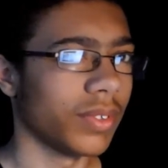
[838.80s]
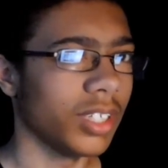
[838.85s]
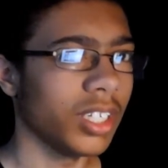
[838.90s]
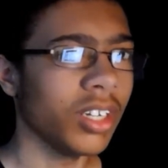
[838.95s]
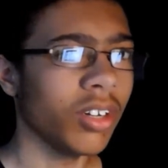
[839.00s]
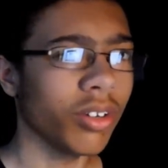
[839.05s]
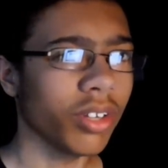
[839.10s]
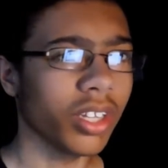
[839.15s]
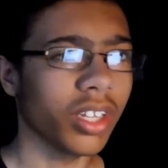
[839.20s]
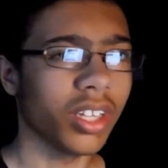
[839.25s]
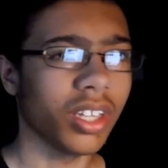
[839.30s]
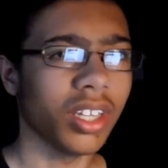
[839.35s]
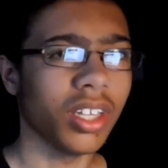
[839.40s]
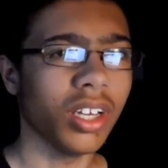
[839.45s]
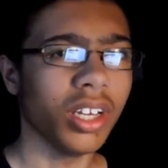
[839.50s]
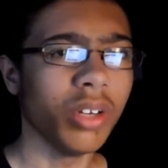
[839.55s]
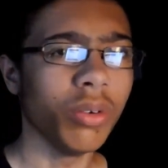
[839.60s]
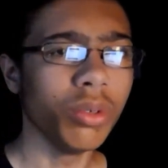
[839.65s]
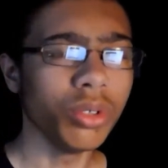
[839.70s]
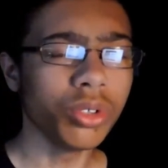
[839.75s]
you know
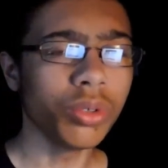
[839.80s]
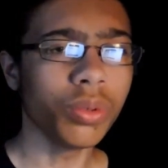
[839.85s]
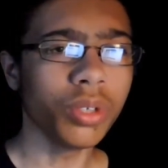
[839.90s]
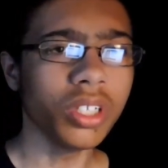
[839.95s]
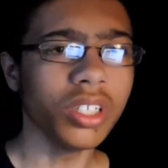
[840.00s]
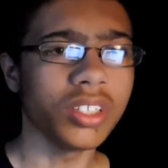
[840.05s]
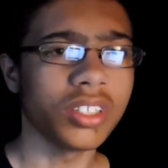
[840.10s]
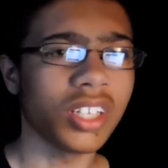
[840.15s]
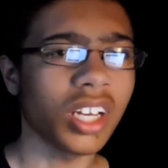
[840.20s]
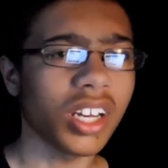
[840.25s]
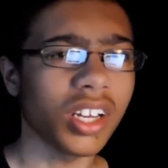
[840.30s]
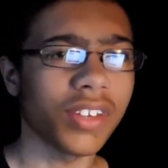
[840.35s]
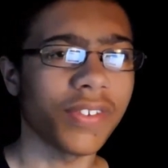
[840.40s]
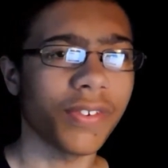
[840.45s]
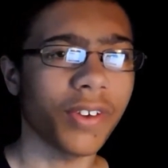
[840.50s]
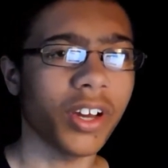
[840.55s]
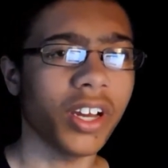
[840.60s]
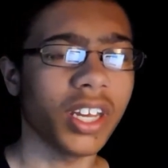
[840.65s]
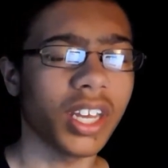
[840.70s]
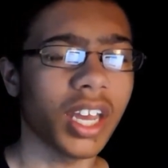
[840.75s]
it was a really
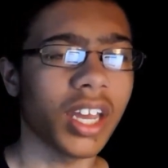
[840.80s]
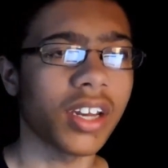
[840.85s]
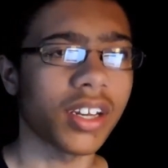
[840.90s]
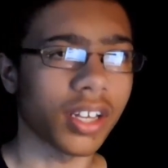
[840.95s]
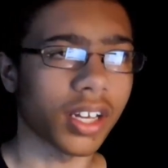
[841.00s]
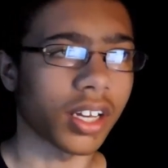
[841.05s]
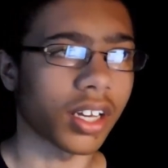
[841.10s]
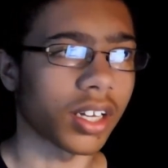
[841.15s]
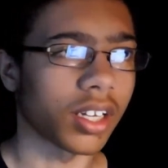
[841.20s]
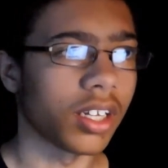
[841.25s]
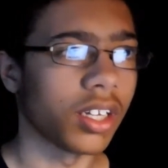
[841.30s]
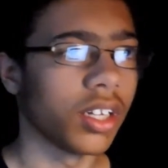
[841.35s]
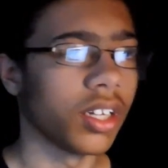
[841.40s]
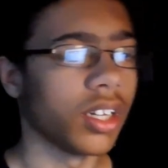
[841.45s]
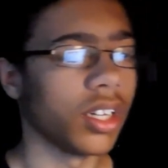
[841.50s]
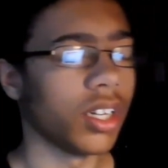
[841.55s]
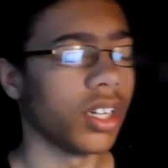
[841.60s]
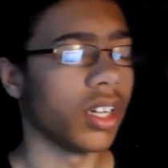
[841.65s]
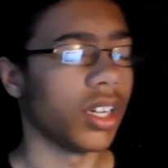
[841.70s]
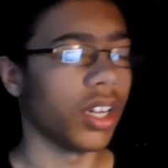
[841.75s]
satisfying ending.
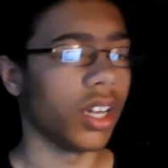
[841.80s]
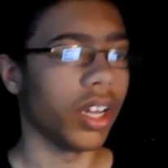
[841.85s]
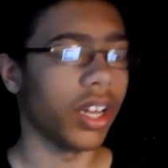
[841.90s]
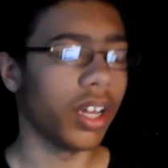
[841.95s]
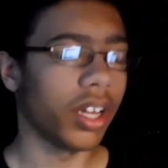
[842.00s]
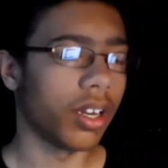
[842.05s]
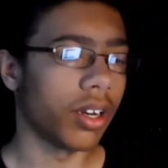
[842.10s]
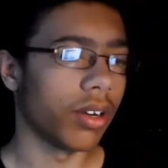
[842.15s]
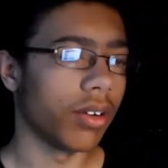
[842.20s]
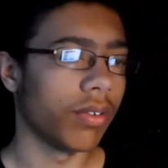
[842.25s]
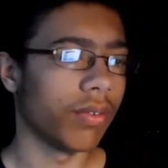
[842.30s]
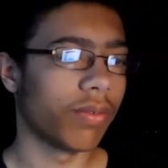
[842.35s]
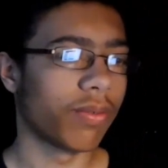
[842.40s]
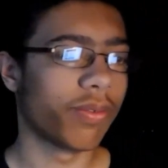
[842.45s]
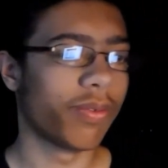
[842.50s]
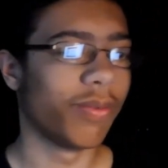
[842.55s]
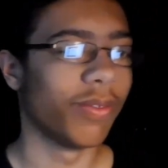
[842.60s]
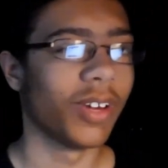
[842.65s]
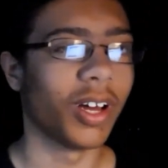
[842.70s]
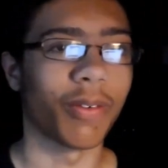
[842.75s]
And
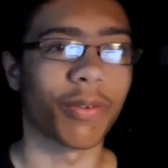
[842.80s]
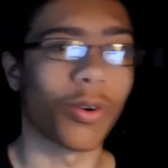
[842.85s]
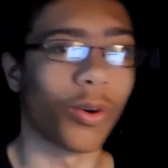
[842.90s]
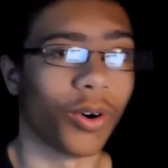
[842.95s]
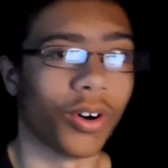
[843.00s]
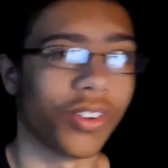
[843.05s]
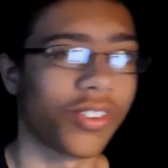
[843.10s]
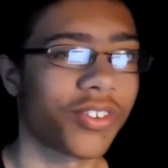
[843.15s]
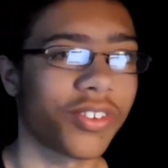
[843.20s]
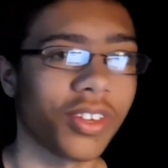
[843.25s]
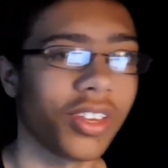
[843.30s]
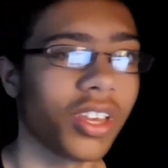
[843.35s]
of course,